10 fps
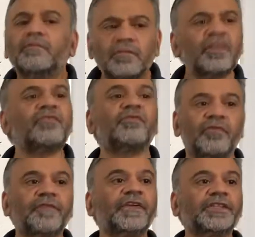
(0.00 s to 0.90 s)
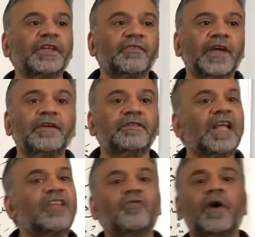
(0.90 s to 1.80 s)
Just revision, right?
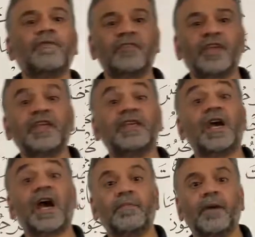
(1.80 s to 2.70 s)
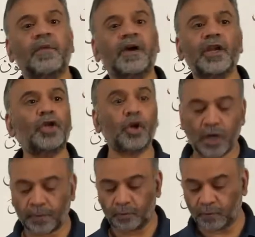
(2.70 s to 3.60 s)
That's why we are saying ya Aba Bakrin, not
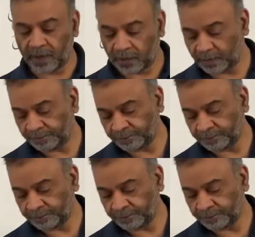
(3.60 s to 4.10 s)
Abu Bakrin.